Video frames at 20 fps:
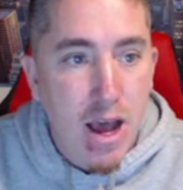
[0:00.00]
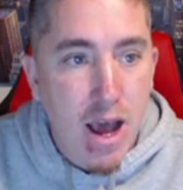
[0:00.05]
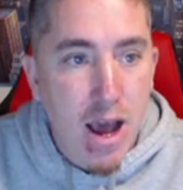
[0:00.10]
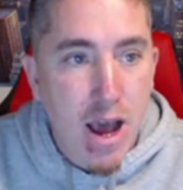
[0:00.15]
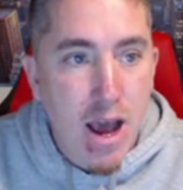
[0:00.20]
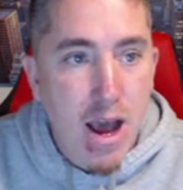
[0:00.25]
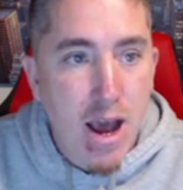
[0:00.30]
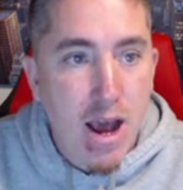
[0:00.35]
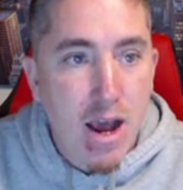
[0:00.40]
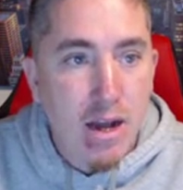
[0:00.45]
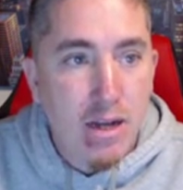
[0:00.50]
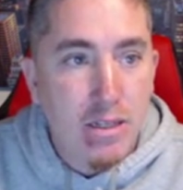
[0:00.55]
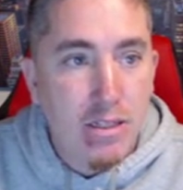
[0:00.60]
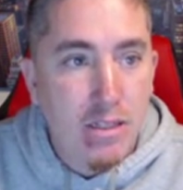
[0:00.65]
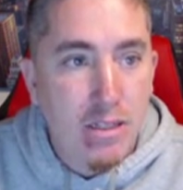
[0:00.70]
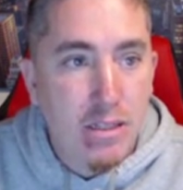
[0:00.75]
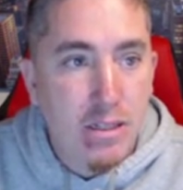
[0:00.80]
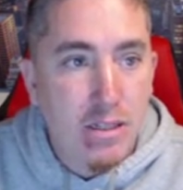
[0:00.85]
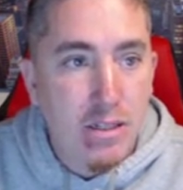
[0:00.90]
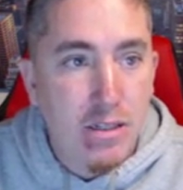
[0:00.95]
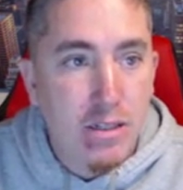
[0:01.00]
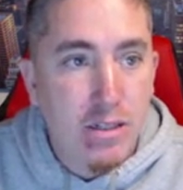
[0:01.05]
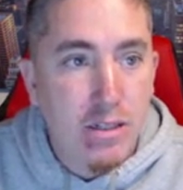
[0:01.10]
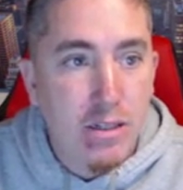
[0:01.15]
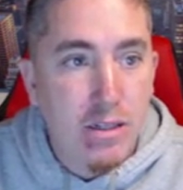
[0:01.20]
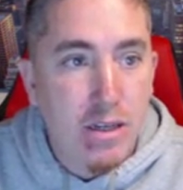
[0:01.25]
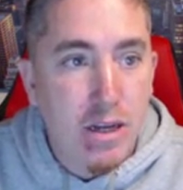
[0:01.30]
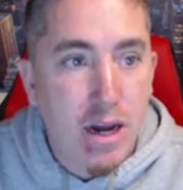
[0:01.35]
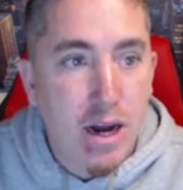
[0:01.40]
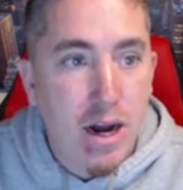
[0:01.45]
as
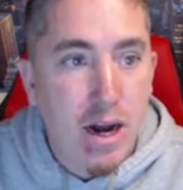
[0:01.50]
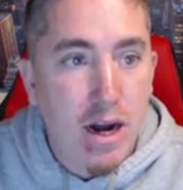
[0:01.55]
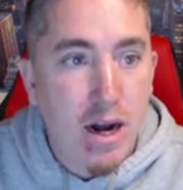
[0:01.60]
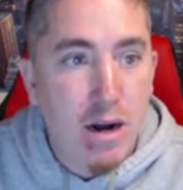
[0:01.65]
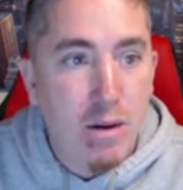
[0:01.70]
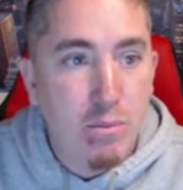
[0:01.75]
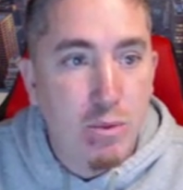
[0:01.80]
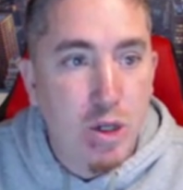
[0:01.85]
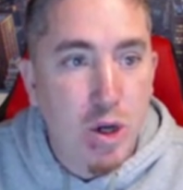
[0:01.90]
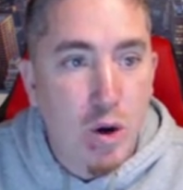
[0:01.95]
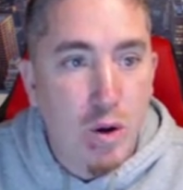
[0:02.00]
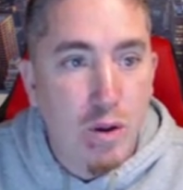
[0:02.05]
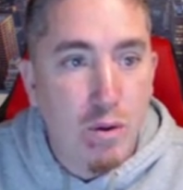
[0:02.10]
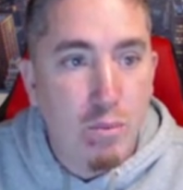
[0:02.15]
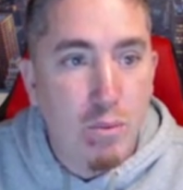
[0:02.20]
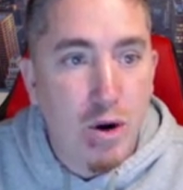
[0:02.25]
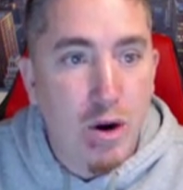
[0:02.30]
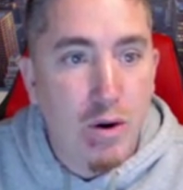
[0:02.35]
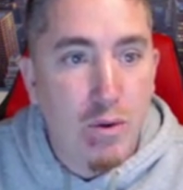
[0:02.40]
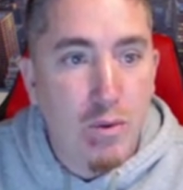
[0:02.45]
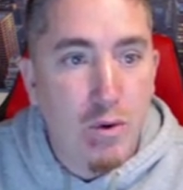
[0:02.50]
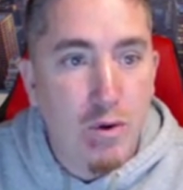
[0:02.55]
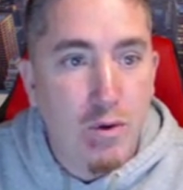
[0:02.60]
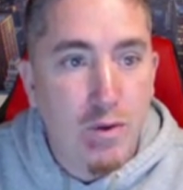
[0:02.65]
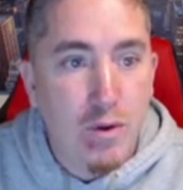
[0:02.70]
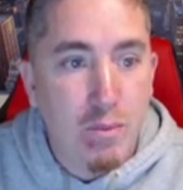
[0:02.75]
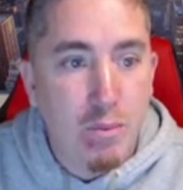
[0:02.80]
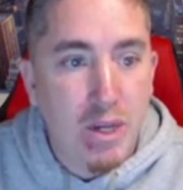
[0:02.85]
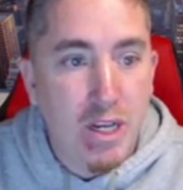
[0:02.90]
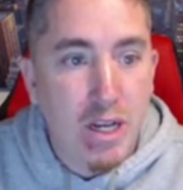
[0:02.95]
Goldenberg
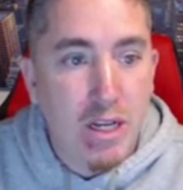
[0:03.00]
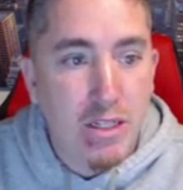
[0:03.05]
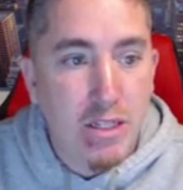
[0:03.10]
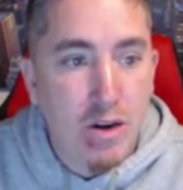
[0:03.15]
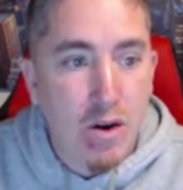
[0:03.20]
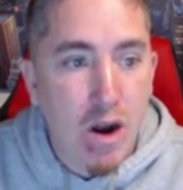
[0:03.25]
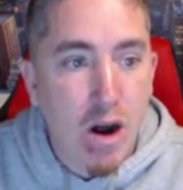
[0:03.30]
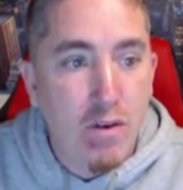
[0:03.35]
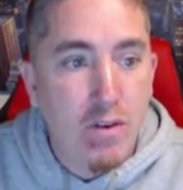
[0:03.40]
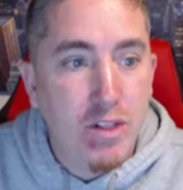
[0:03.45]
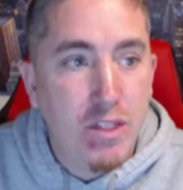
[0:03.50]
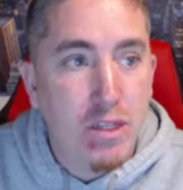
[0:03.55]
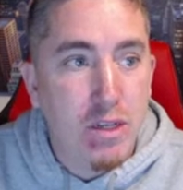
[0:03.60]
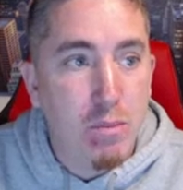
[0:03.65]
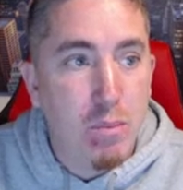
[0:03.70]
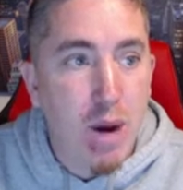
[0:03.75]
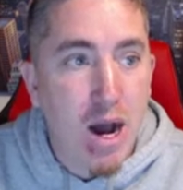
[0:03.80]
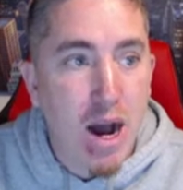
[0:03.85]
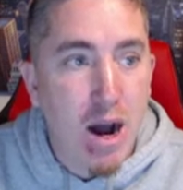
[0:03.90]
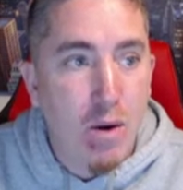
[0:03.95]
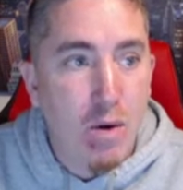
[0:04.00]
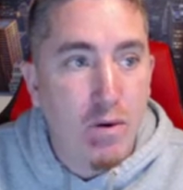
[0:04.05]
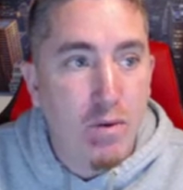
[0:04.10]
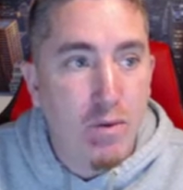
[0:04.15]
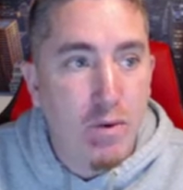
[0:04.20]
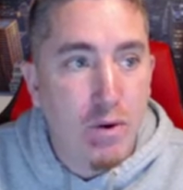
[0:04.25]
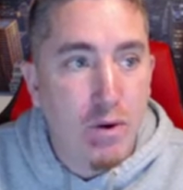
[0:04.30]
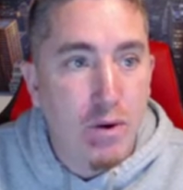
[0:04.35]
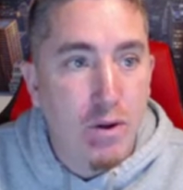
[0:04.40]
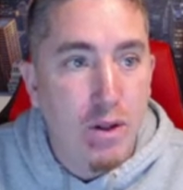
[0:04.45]
Roofing because they're obviously
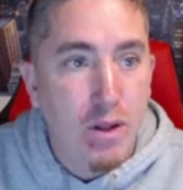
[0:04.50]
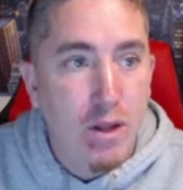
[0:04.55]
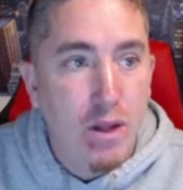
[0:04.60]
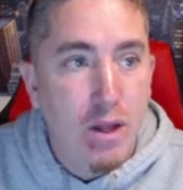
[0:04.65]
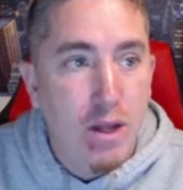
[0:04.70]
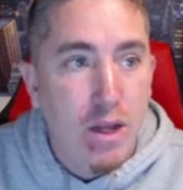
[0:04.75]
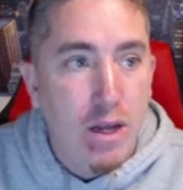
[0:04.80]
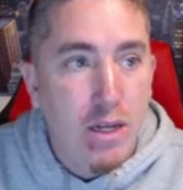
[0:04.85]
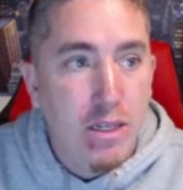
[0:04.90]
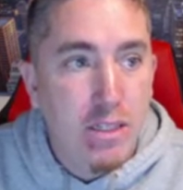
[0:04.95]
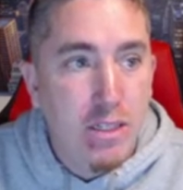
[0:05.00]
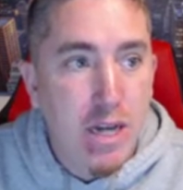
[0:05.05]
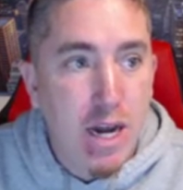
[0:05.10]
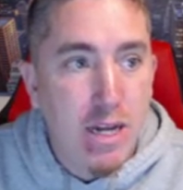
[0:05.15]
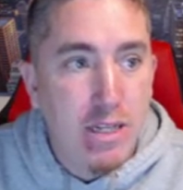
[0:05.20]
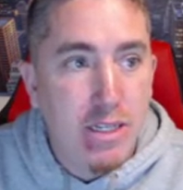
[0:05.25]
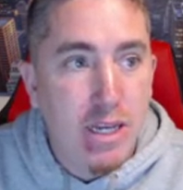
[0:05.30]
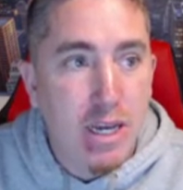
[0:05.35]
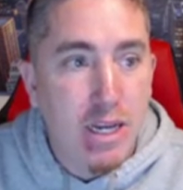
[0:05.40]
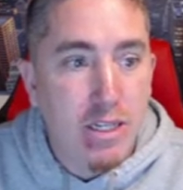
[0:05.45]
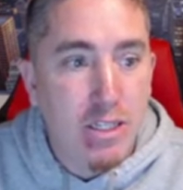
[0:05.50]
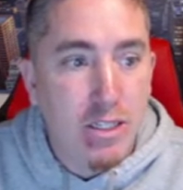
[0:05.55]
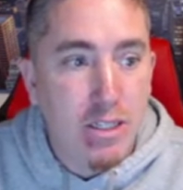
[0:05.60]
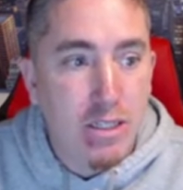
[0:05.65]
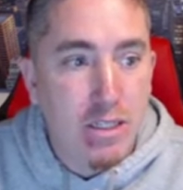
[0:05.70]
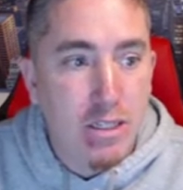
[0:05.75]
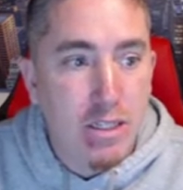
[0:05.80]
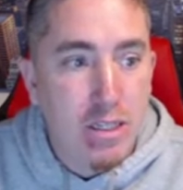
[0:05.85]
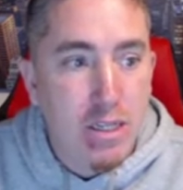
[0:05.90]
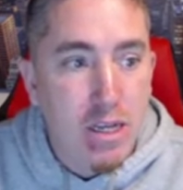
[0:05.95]
powerful
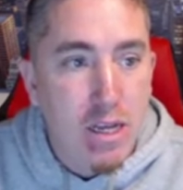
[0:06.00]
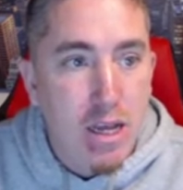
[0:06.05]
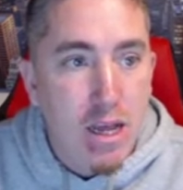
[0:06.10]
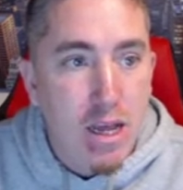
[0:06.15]
citations.